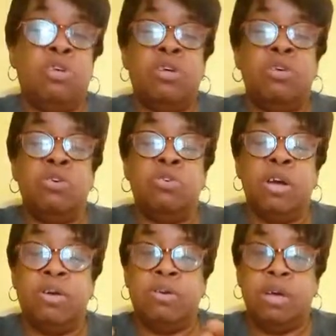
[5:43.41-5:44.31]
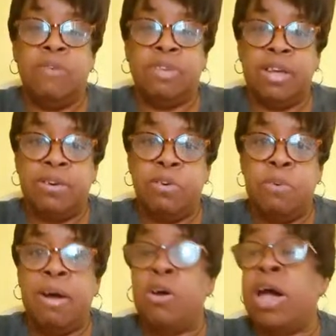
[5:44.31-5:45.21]
You don't have to worry
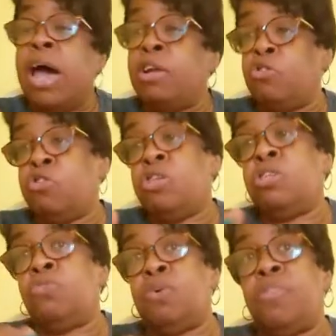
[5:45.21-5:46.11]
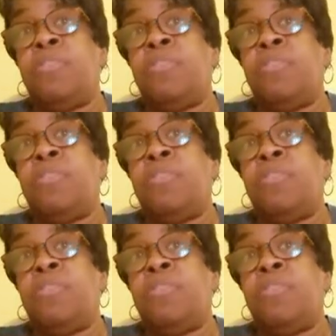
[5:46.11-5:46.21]
about allergies with